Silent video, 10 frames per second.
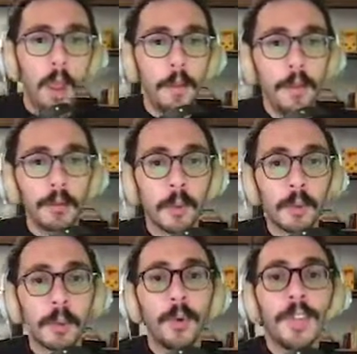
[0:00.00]
There was
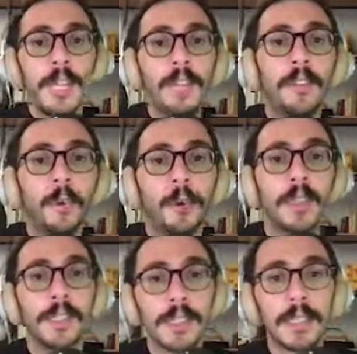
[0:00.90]
also a need for a
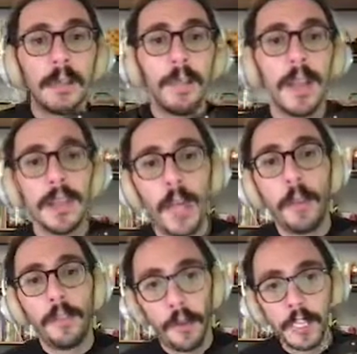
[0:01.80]
system that
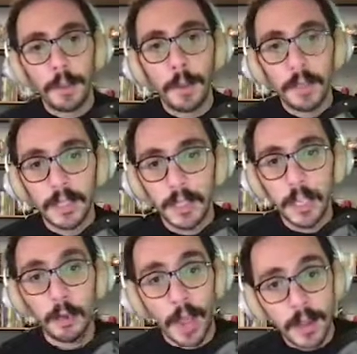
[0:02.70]
refers people to the
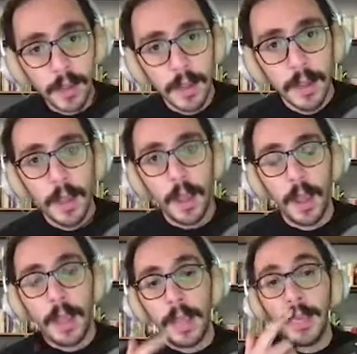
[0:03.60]
UN
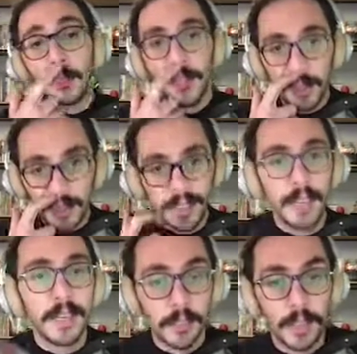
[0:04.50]
and its resources
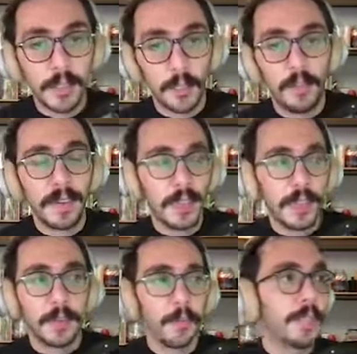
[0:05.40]
and its
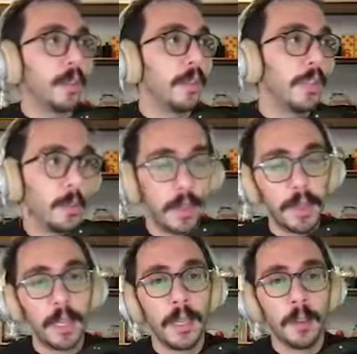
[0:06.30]
services. We saw this with
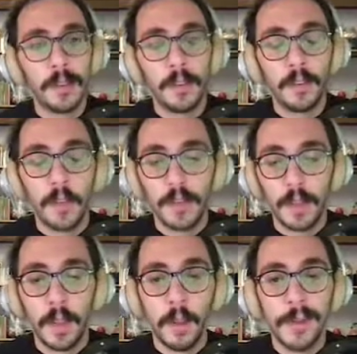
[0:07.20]
the different
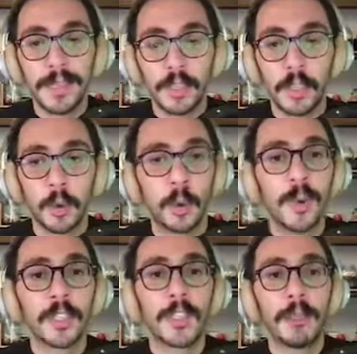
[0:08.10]
messages or
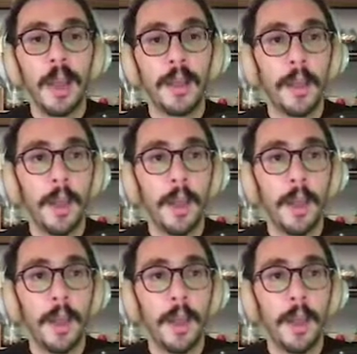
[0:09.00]
questions about